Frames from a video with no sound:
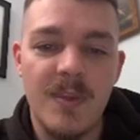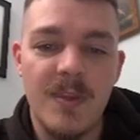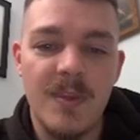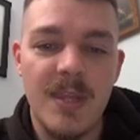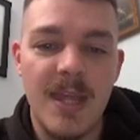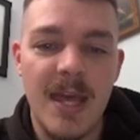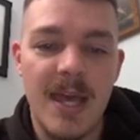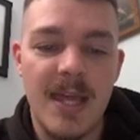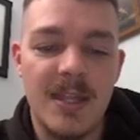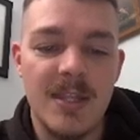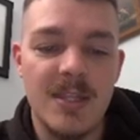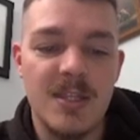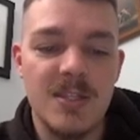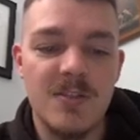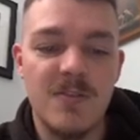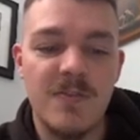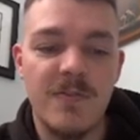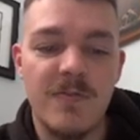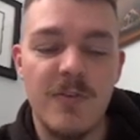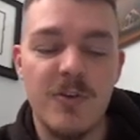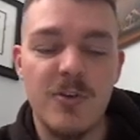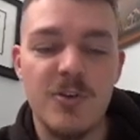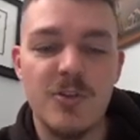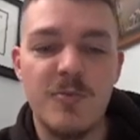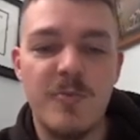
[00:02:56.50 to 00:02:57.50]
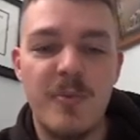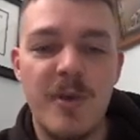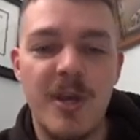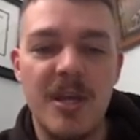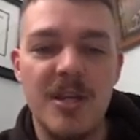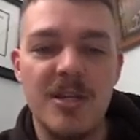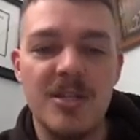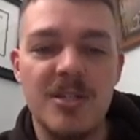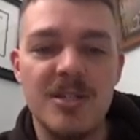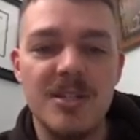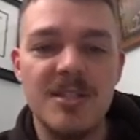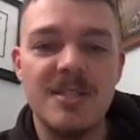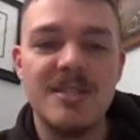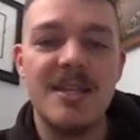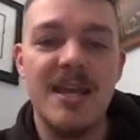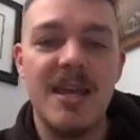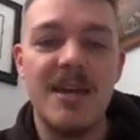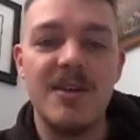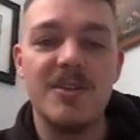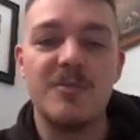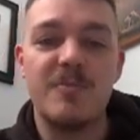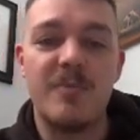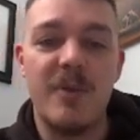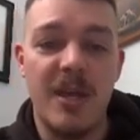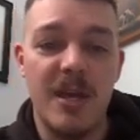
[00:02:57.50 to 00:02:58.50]
that this first page, this
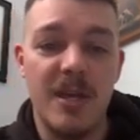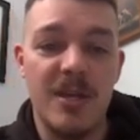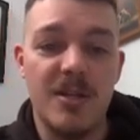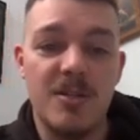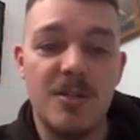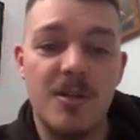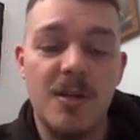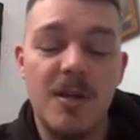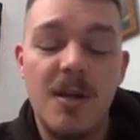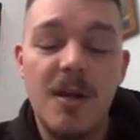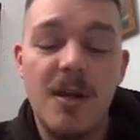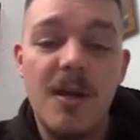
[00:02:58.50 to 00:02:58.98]
sales page,